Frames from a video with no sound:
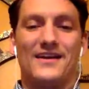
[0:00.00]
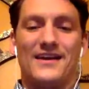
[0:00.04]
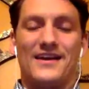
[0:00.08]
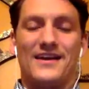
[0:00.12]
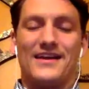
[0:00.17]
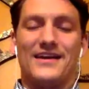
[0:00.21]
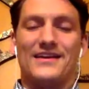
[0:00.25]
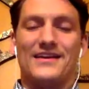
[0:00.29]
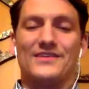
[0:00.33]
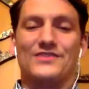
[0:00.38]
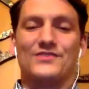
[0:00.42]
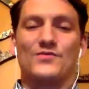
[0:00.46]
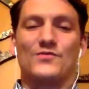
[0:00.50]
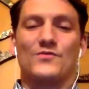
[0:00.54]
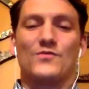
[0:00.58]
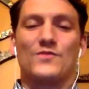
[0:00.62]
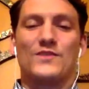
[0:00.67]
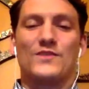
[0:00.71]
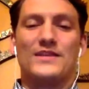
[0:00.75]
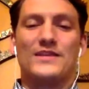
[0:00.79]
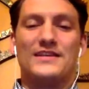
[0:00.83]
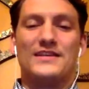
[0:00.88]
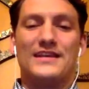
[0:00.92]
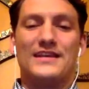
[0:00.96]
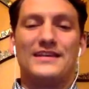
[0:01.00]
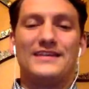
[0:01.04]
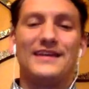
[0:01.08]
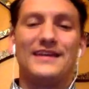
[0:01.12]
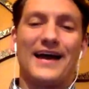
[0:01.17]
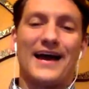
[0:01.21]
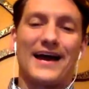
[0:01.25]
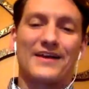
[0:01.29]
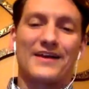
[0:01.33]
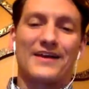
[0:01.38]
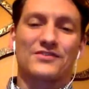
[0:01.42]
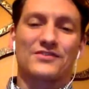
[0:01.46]
is we
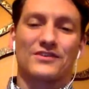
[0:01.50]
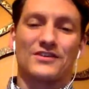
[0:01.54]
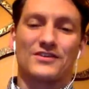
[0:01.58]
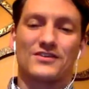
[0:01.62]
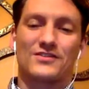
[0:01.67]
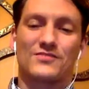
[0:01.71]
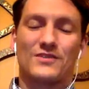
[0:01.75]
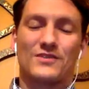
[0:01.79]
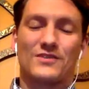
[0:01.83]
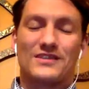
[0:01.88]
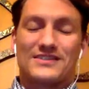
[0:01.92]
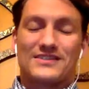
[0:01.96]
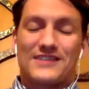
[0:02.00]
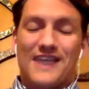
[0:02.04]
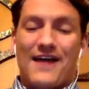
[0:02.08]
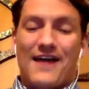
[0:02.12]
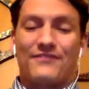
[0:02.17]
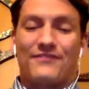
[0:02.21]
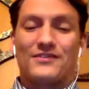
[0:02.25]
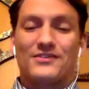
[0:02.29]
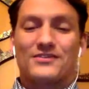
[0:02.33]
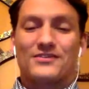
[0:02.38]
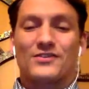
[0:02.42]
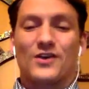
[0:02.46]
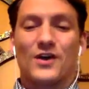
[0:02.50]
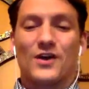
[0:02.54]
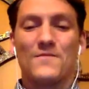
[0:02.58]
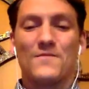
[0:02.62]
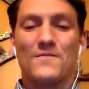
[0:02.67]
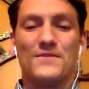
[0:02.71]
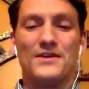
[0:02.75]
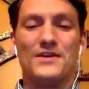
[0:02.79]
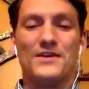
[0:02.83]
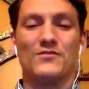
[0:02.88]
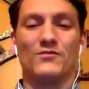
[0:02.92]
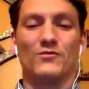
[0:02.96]
have to
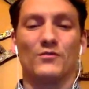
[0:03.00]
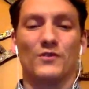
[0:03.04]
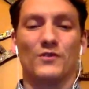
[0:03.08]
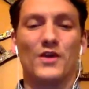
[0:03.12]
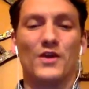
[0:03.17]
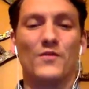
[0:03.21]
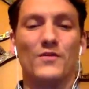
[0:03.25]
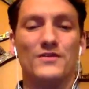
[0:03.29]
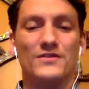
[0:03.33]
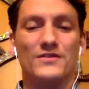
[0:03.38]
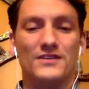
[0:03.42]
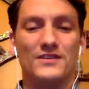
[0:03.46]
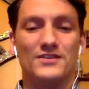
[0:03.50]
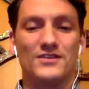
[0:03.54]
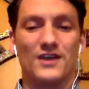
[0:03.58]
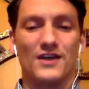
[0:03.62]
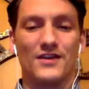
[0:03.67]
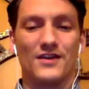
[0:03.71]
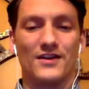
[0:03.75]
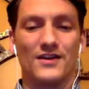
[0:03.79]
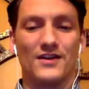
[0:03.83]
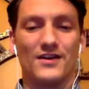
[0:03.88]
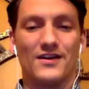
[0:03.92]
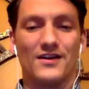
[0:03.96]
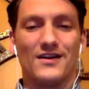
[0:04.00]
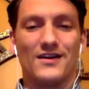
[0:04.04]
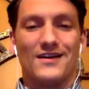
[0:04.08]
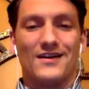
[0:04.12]
start being real with each other.